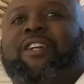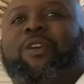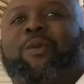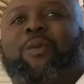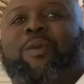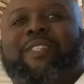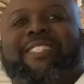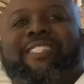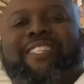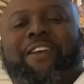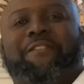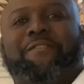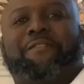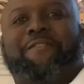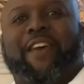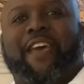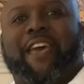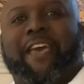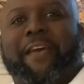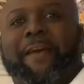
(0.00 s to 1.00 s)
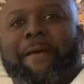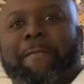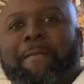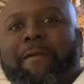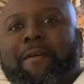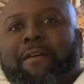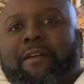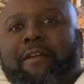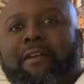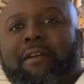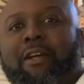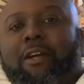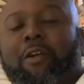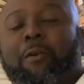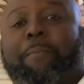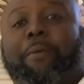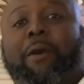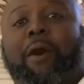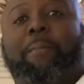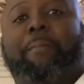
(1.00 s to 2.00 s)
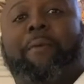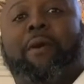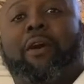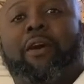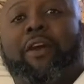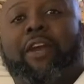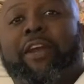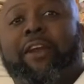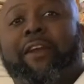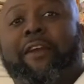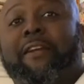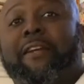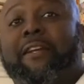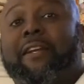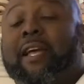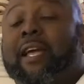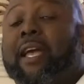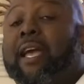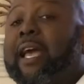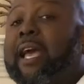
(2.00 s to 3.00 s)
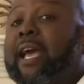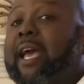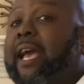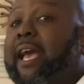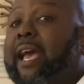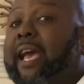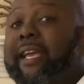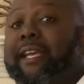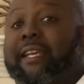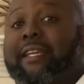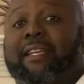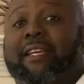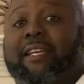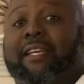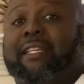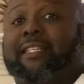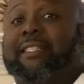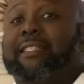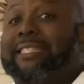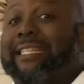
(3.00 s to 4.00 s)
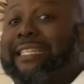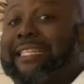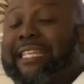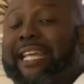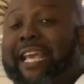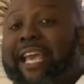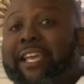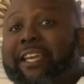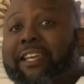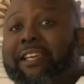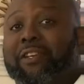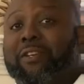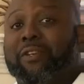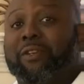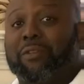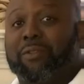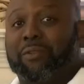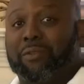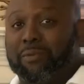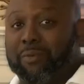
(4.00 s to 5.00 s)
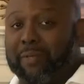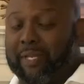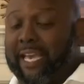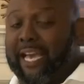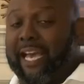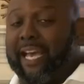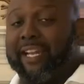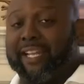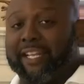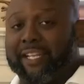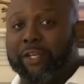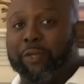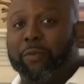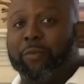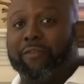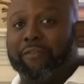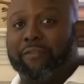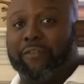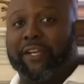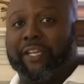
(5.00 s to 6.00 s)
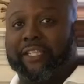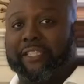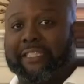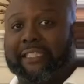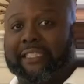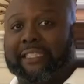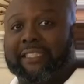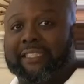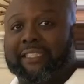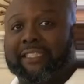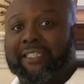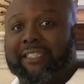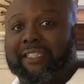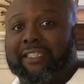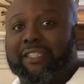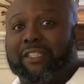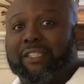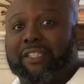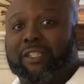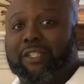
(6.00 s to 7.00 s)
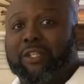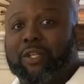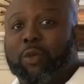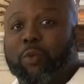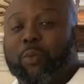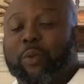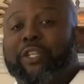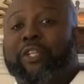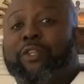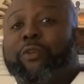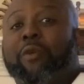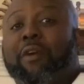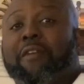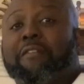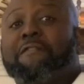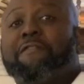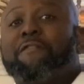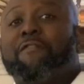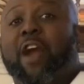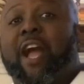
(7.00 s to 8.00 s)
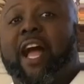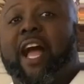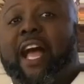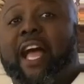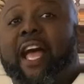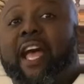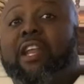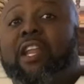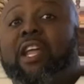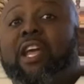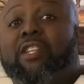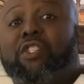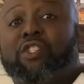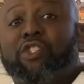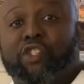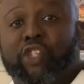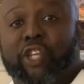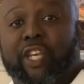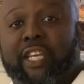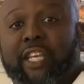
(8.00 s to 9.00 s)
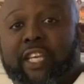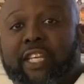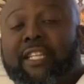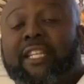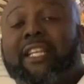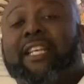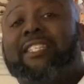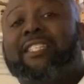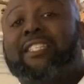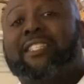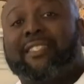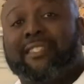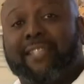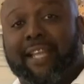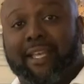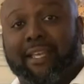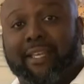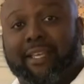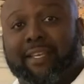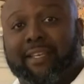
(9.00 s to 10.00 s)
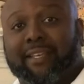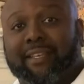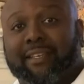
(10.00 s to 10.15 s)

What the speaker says: What's up, fam? Uncle Paw Paw here. Hey, today we got a good one for you. We doing fried chicken steak.